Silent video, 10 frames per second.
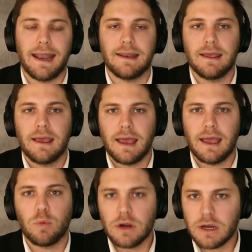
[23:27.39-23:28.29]
And
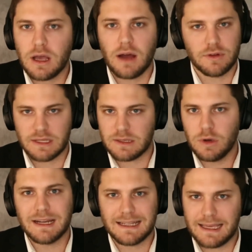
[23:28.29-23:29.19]
we're going to cover that. We're
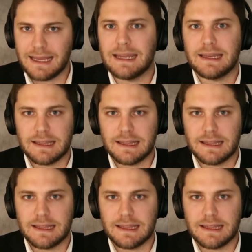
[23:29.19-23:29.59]
going to get into